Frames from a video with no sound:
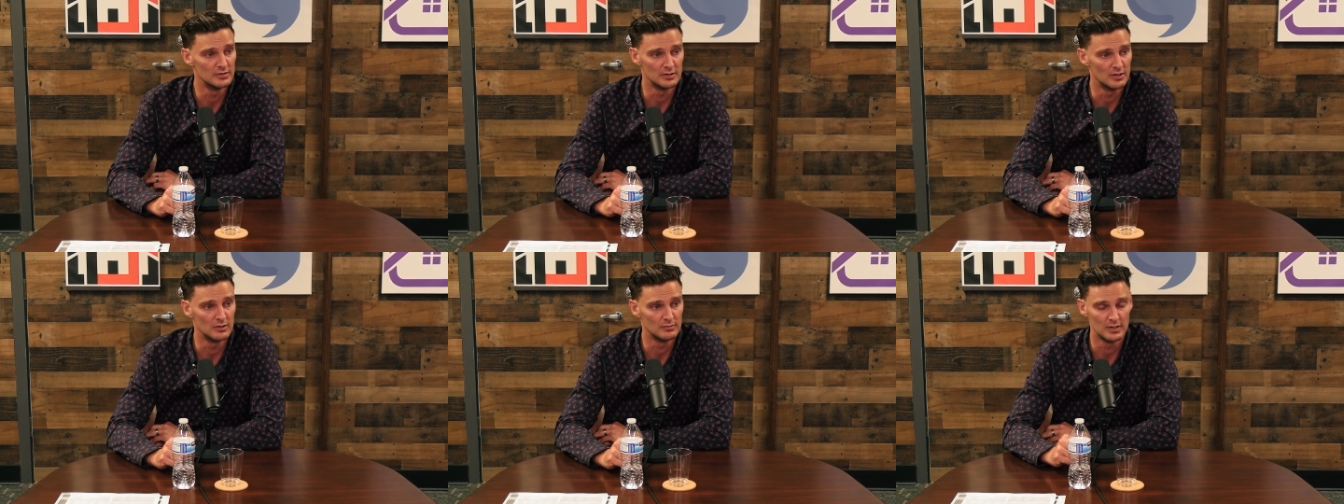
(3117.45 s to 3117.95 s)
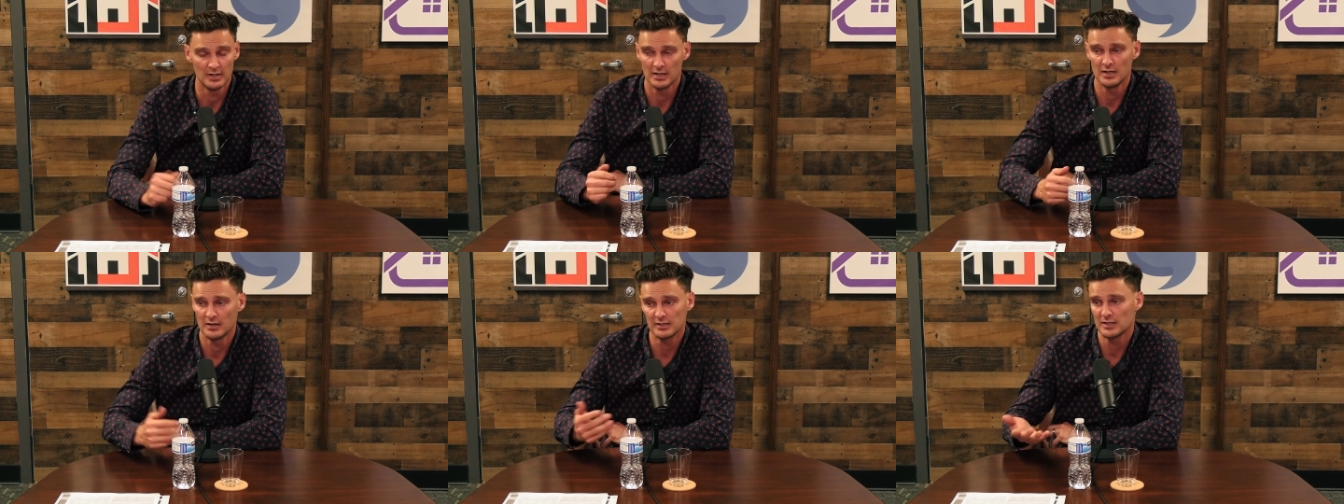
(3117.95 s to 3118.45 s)
You know, and
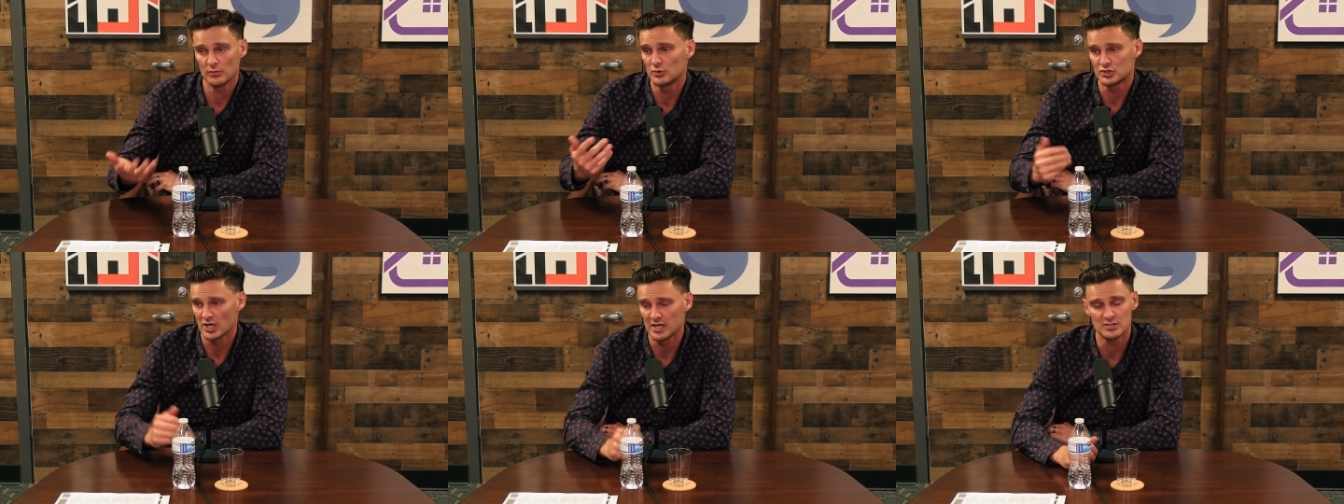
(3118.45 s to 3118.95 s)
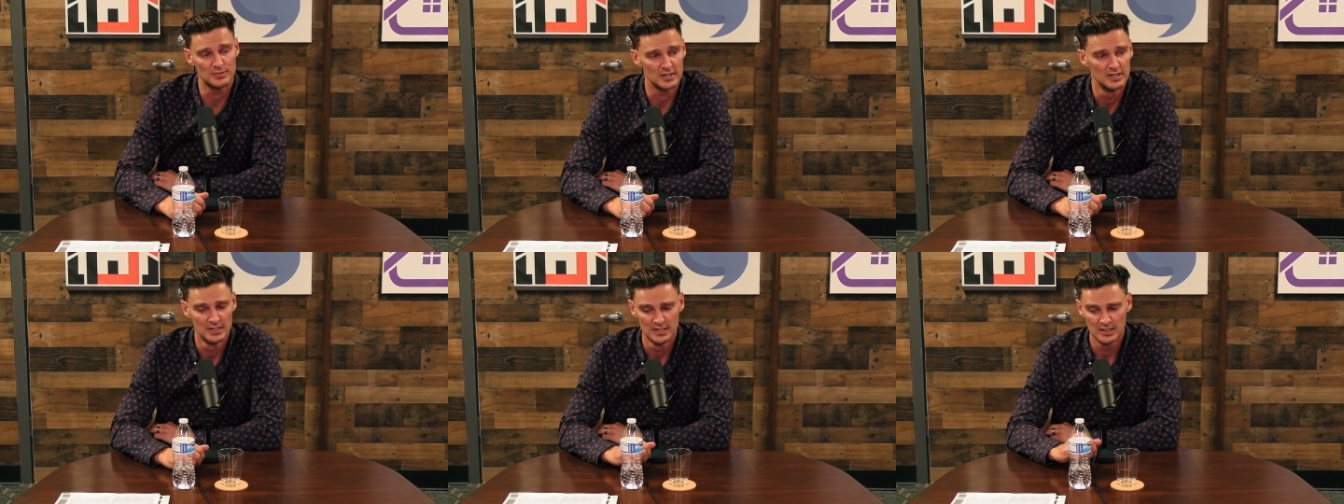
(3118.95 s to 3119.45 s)
and they will change. But
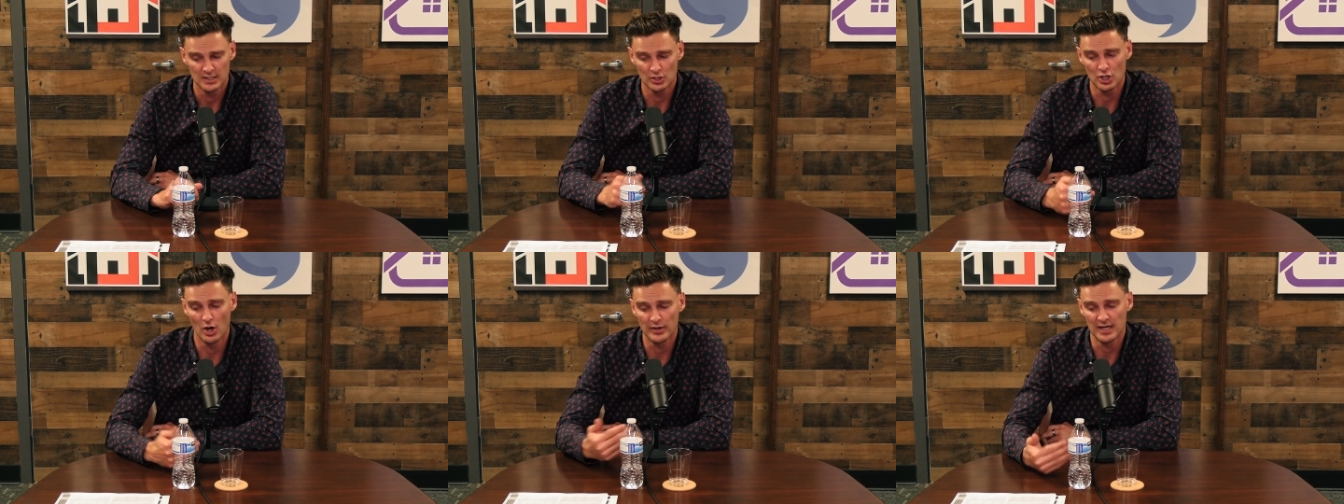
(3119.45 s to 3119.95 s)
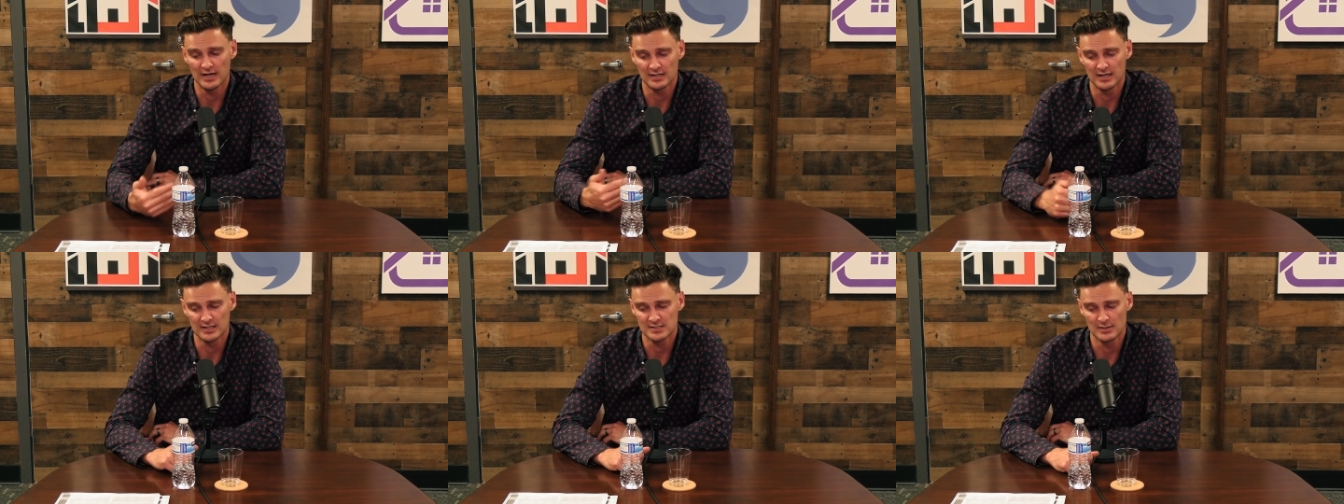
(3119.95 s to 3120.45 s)
going out
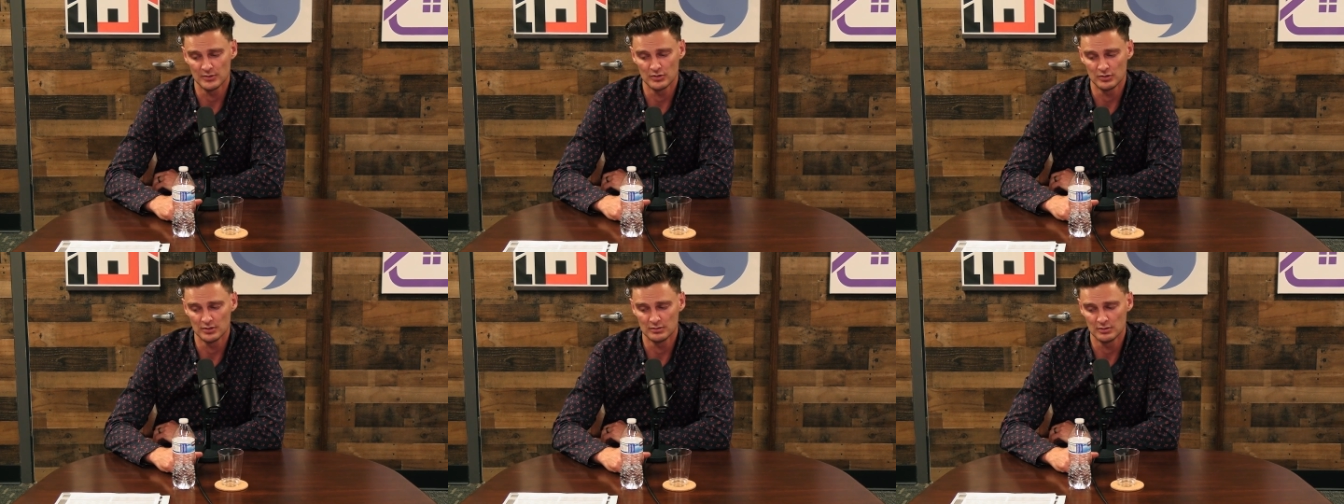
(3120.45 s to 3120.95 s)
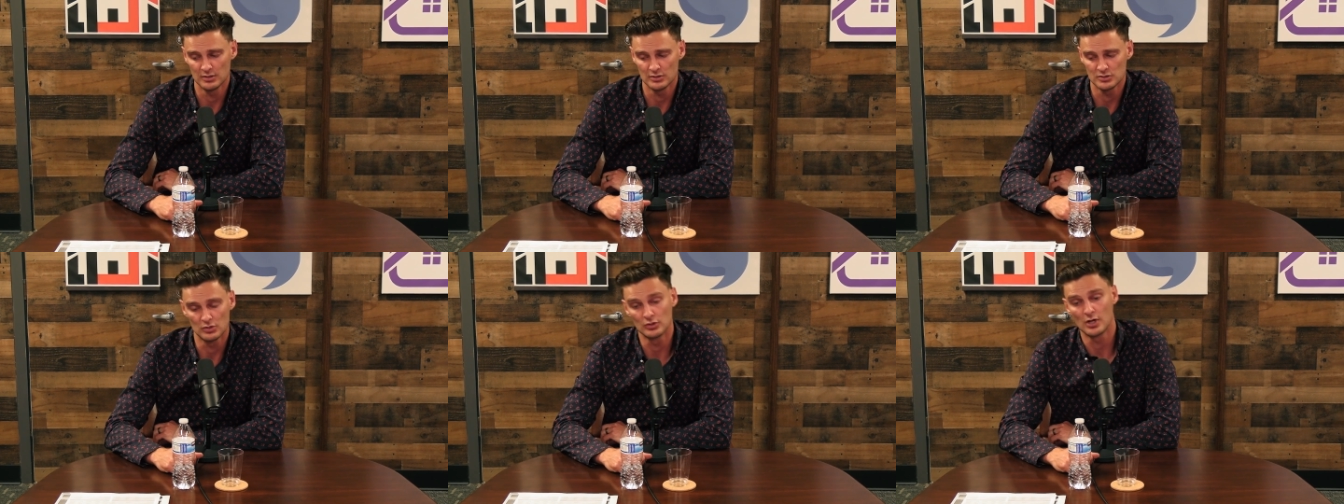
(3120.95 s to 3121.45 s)
and getting someone who can who
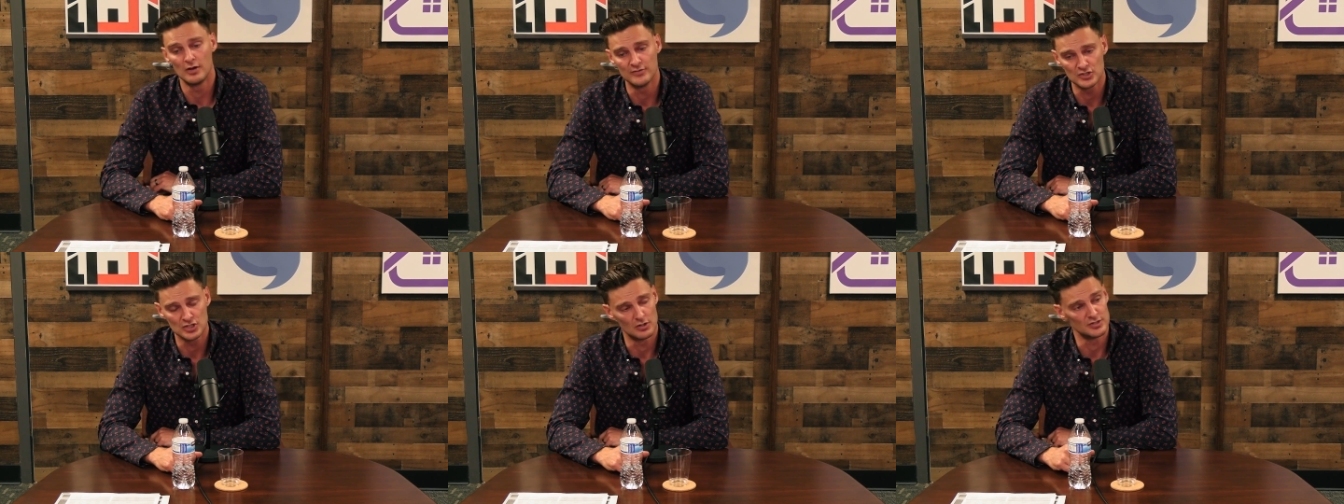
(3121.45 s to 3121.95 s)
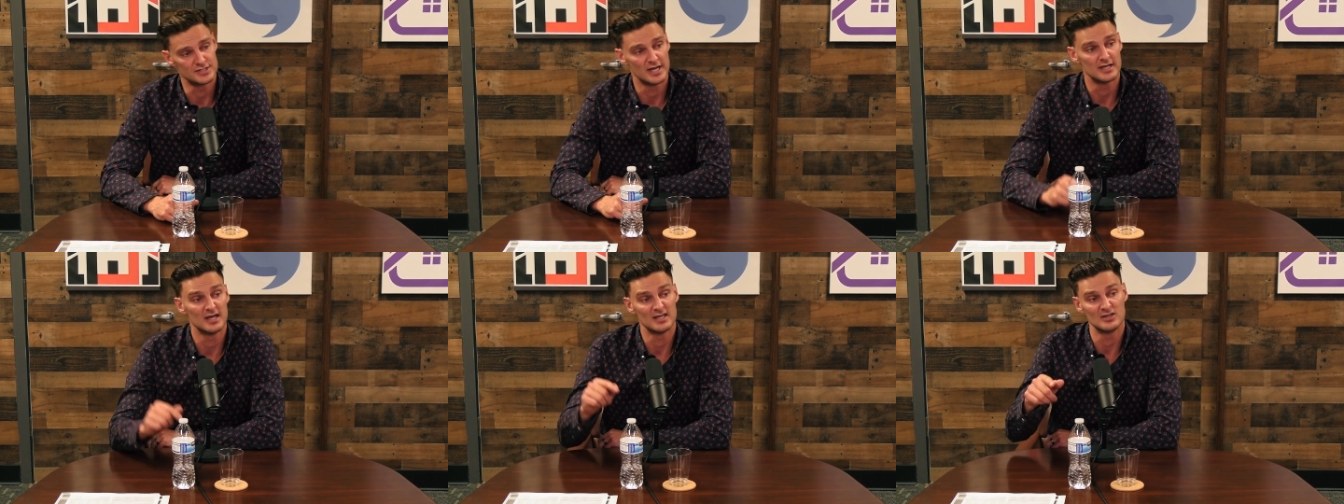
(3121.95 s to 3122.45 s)
can sort of look over your shoulder and
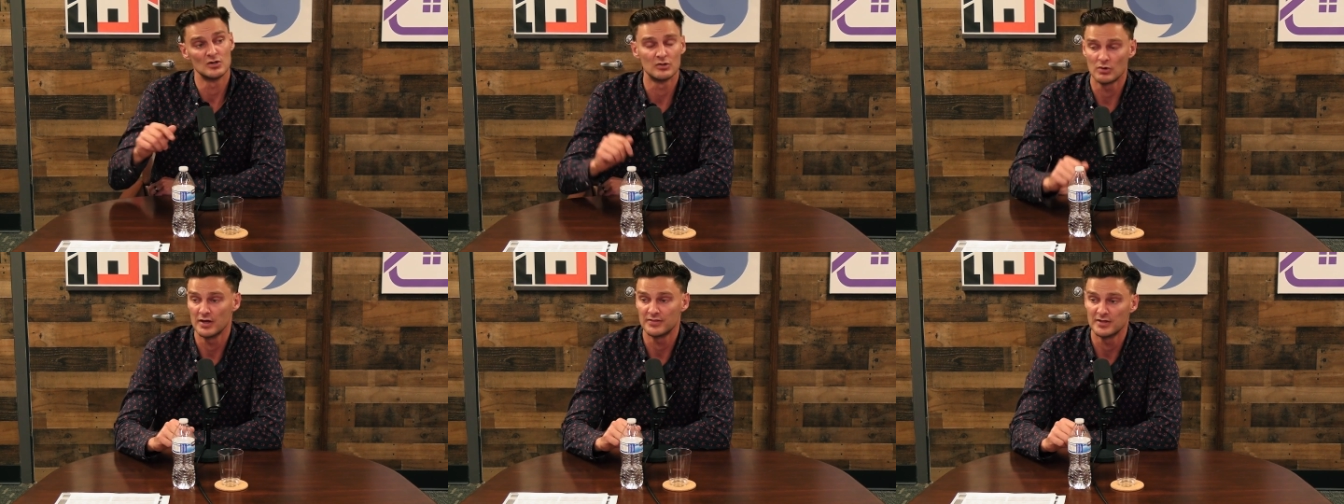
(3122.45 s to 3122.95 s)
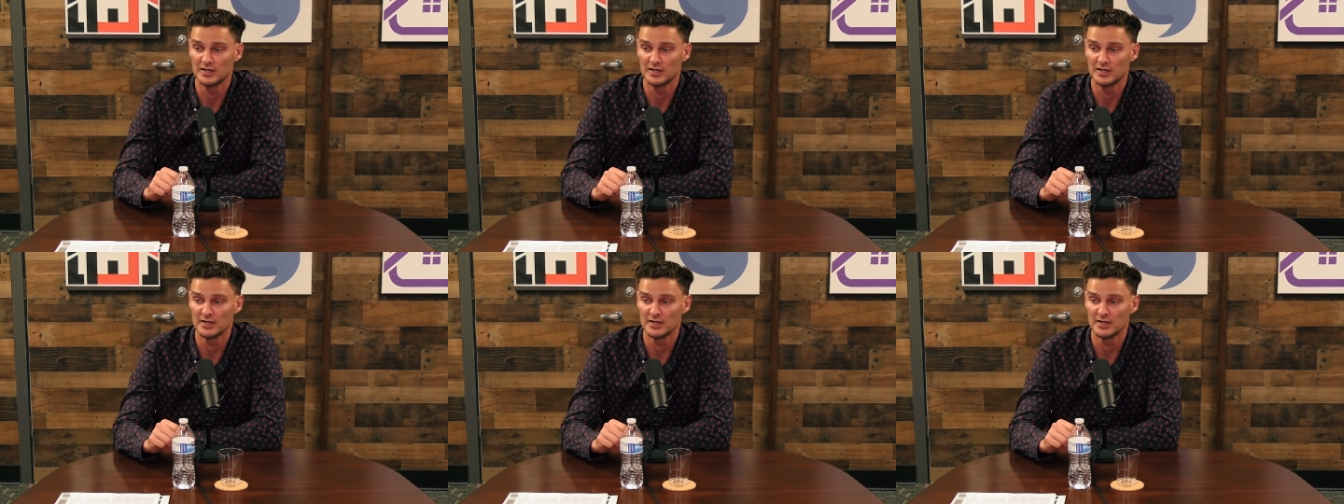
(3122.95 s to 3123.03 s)
say, yeah, you're doing the right